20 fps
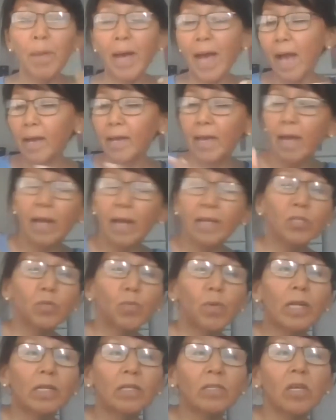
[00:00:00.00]
back as
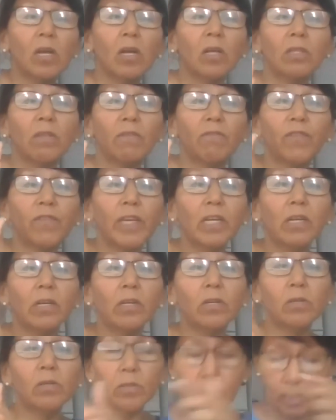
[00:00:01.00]
well as on the
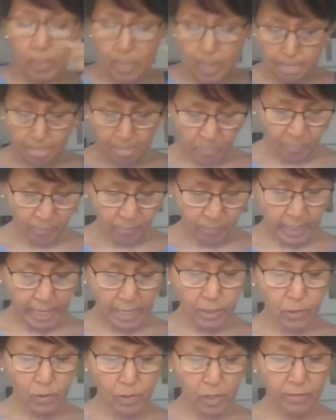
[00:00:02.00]
fingers,
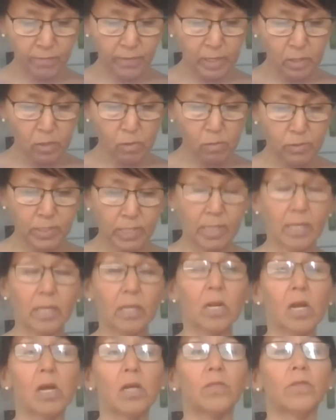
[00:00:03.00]
And they're even using
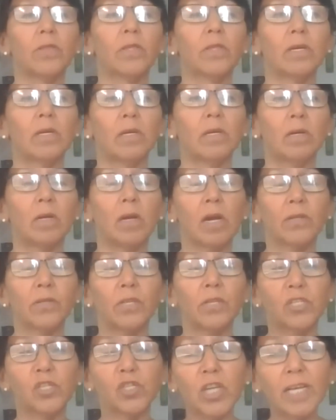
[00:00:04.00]
it on
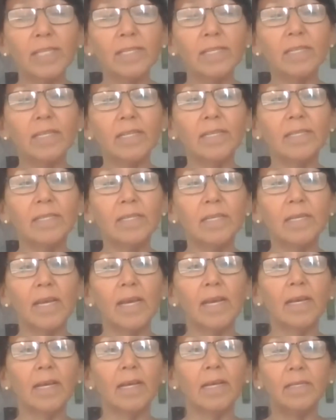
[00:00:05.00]
the chest these
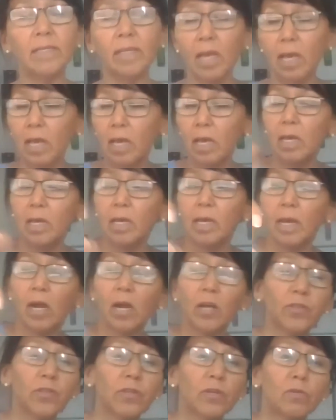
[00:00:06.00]
days,
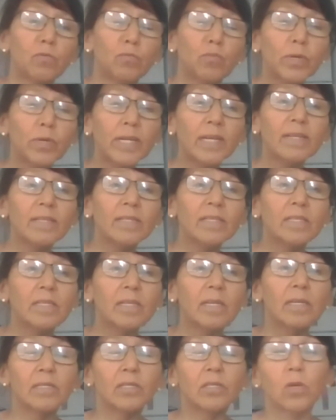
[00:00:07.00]
on their
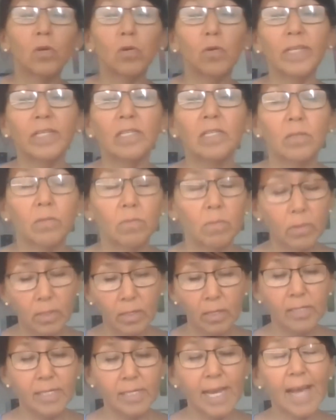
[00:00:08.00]
wrist. So it's
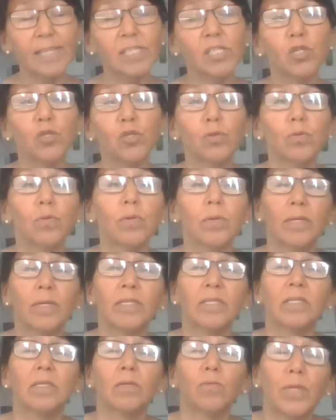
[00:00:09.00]
the tattoo
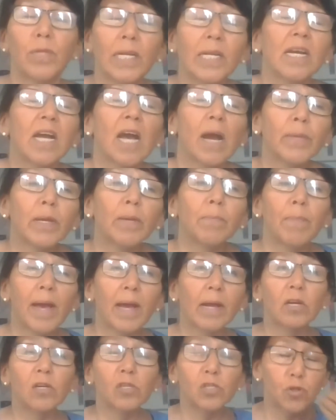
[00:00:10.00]
is really coming
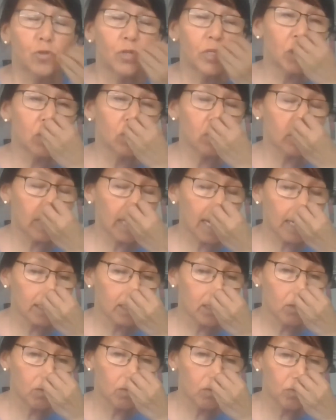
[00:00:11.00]
back. Our traditional
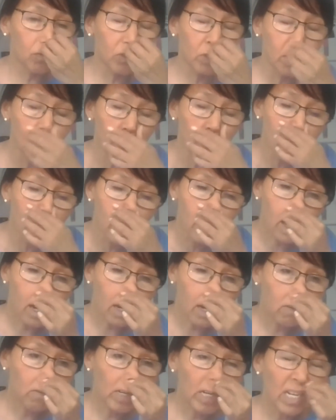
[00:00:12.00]
tattoos
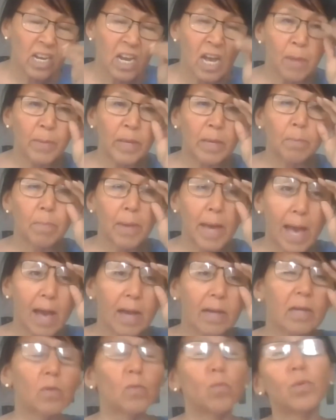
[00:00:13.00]
are really coming
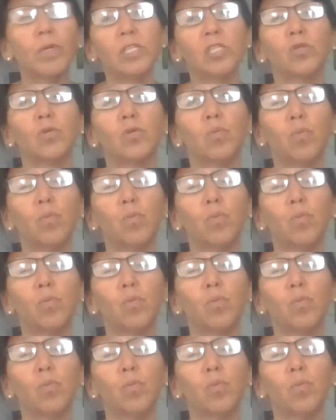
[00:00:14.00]
back, which